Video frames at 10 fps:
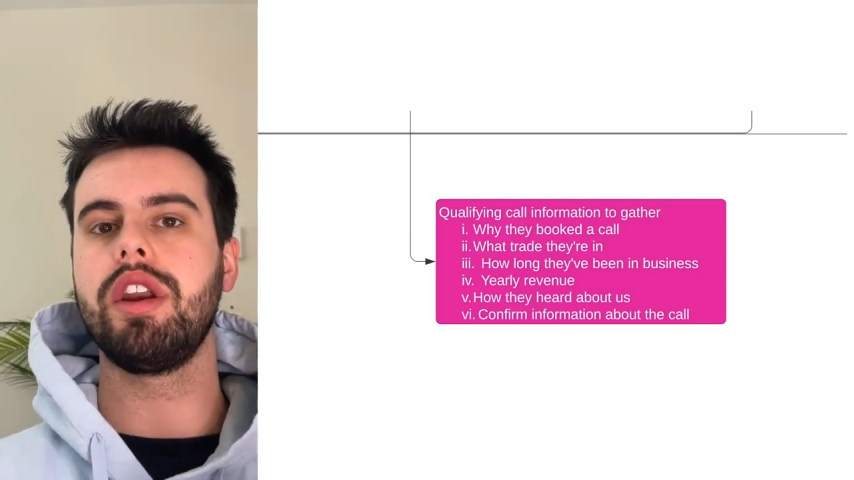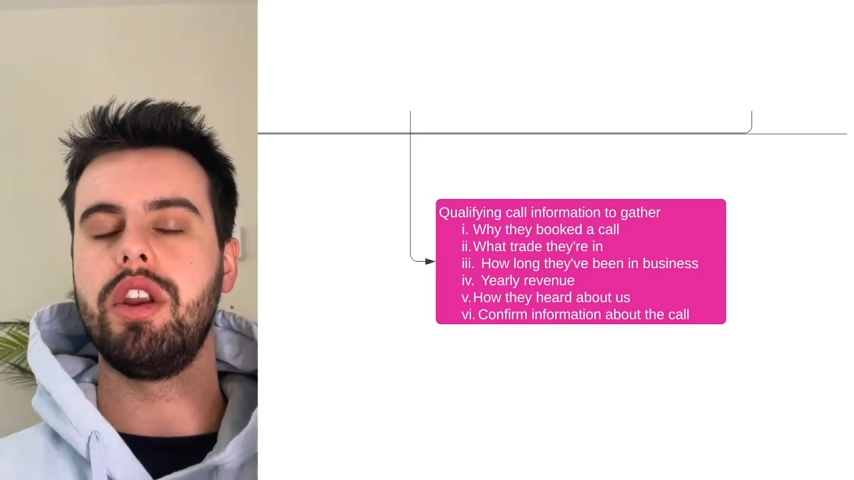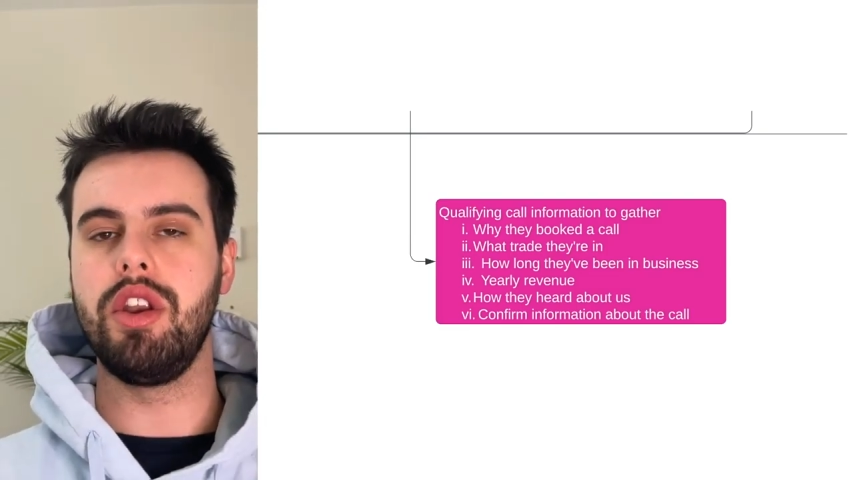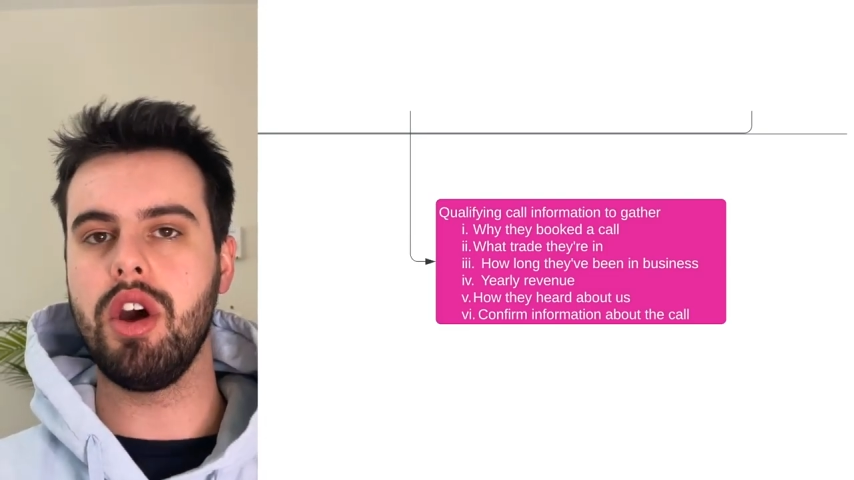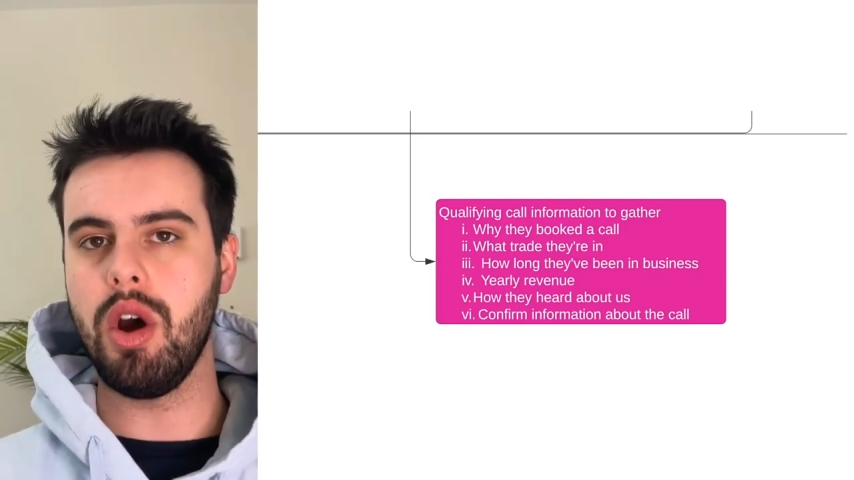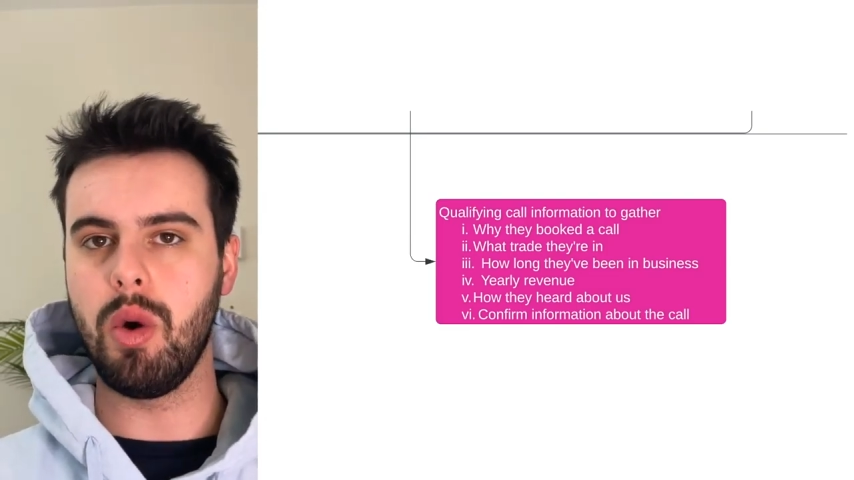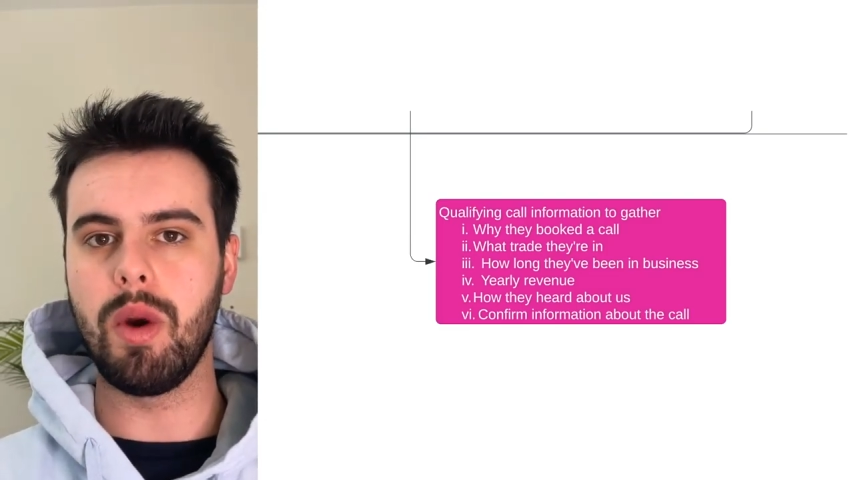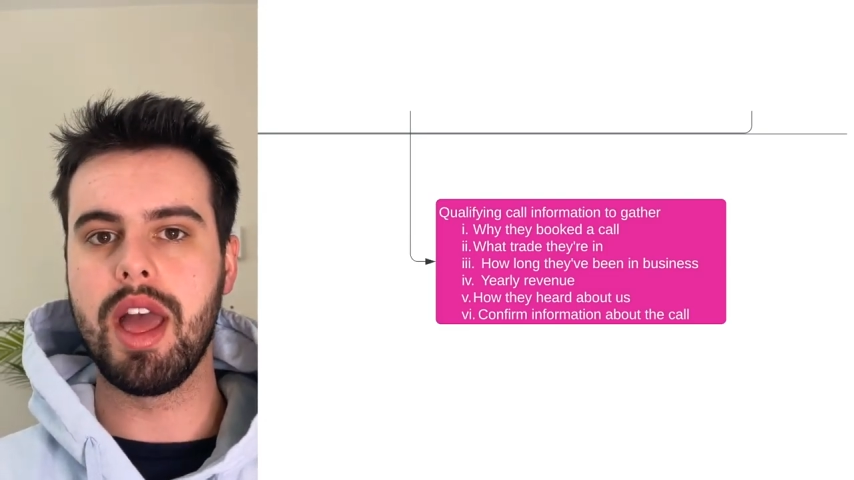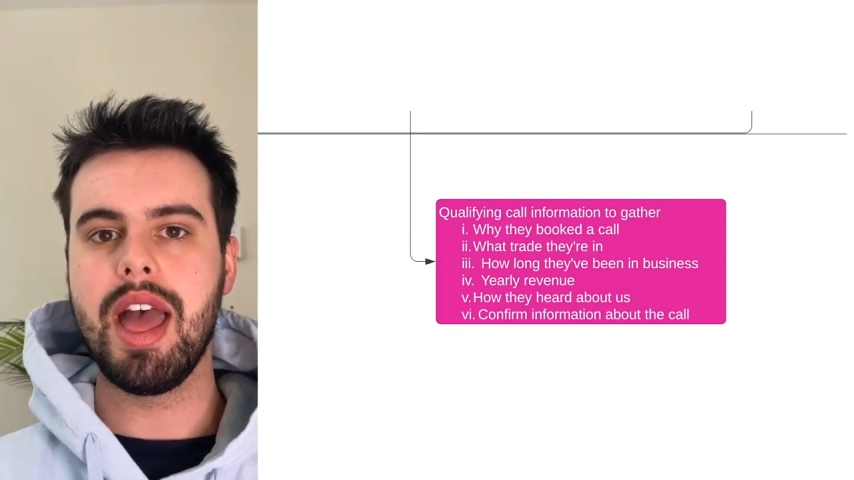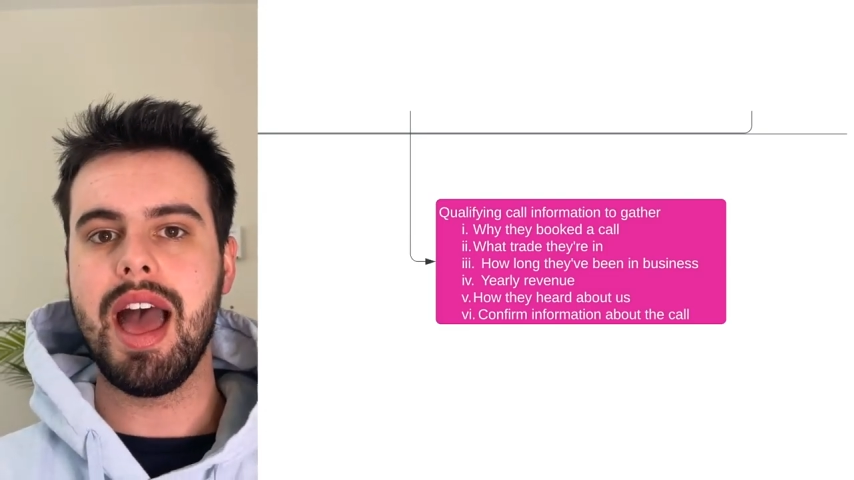know
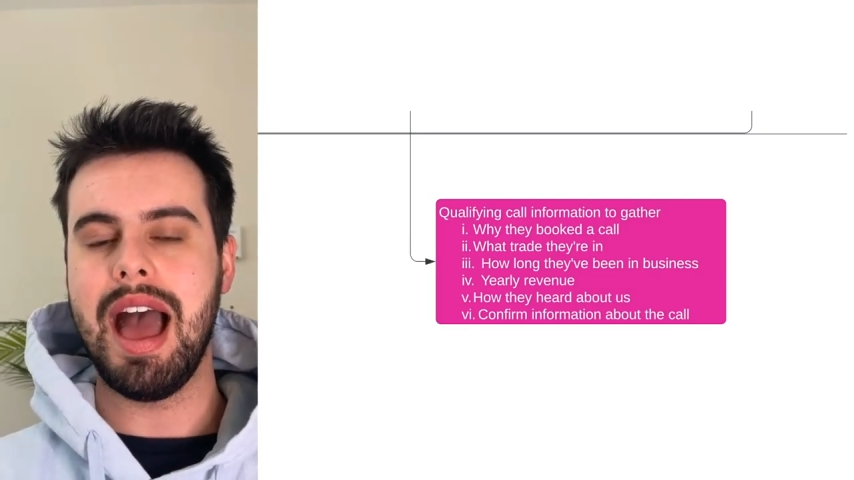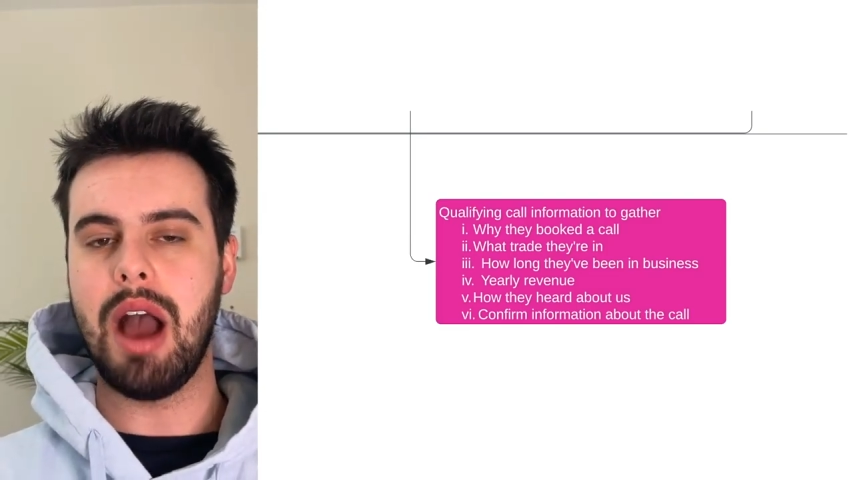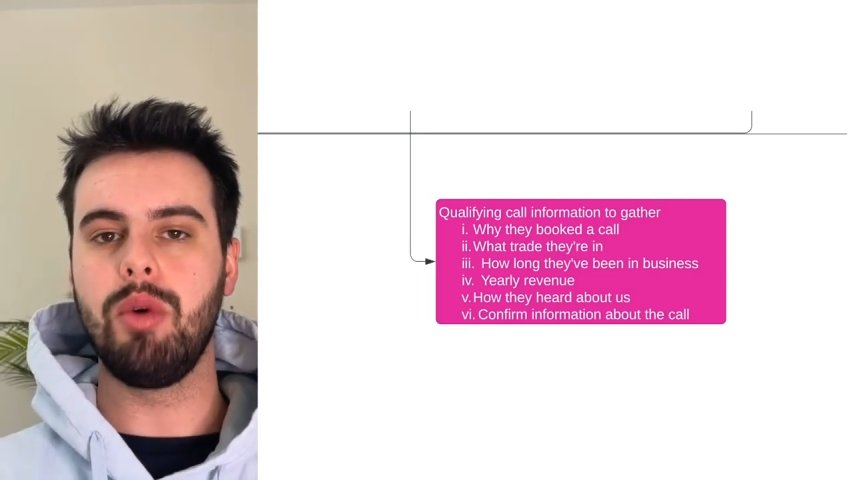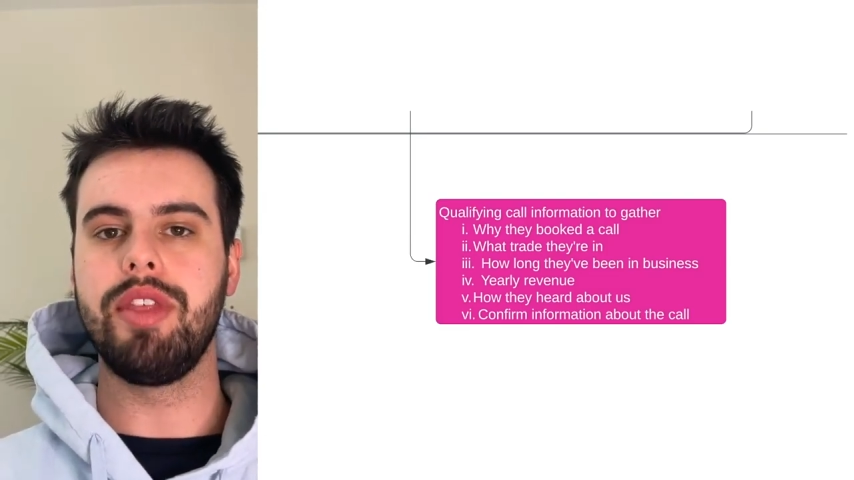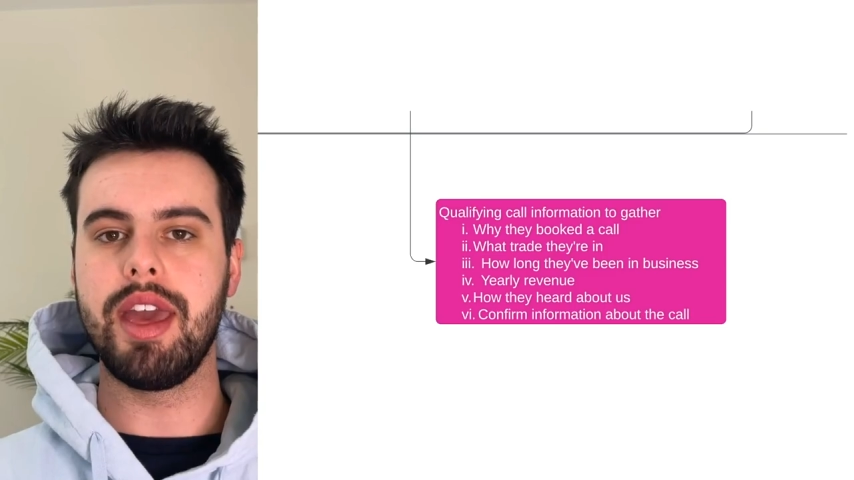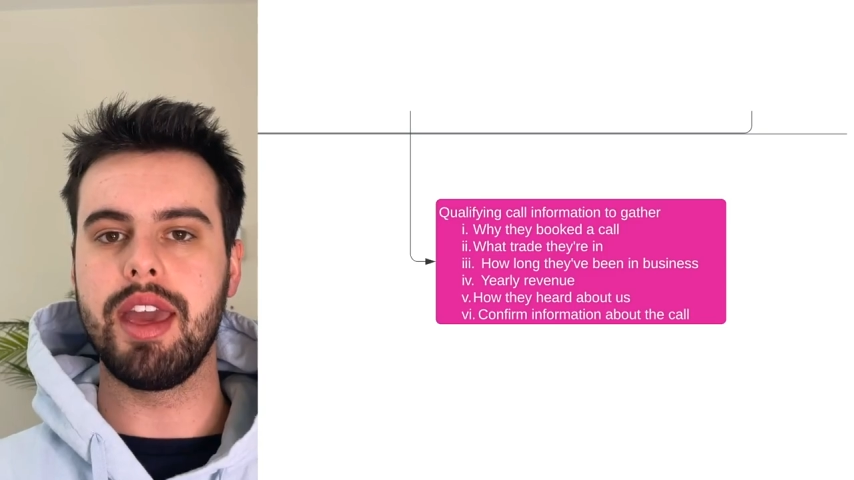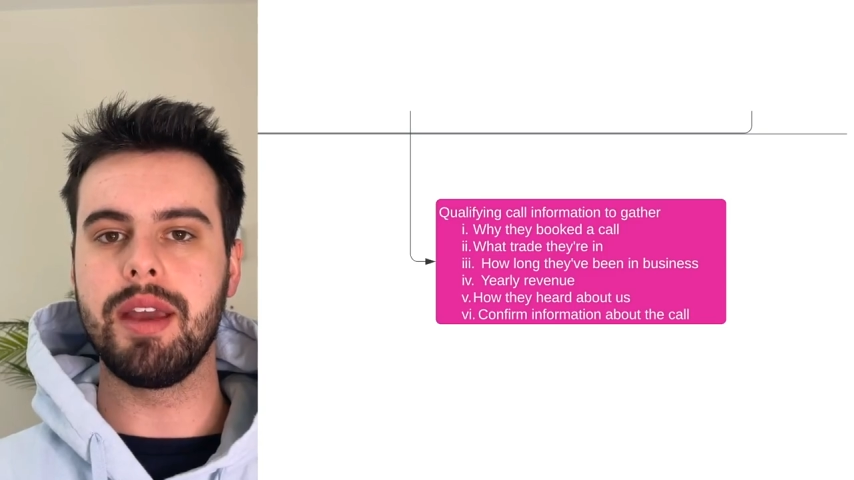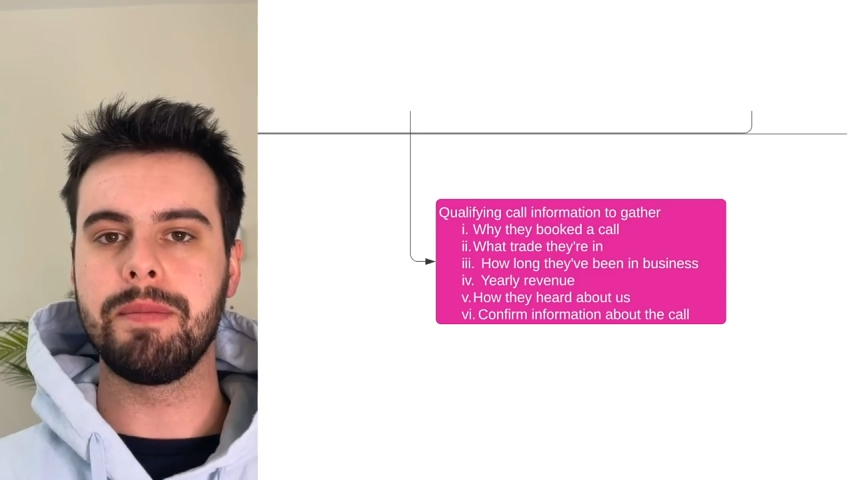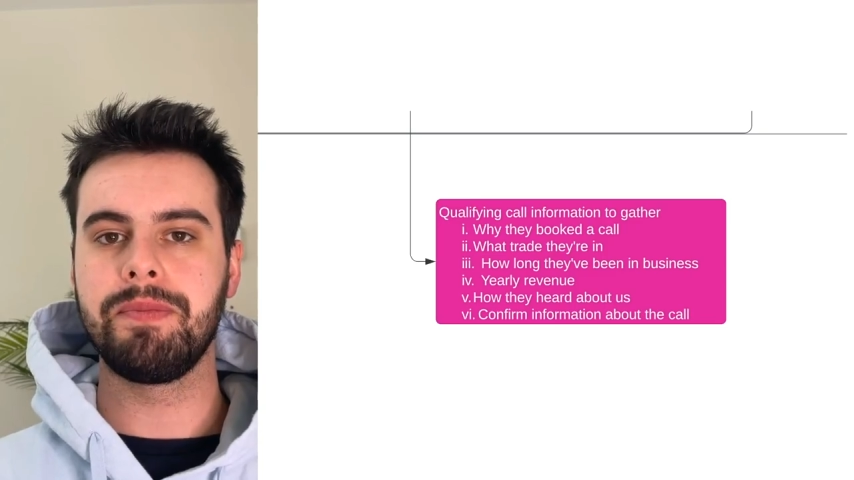how they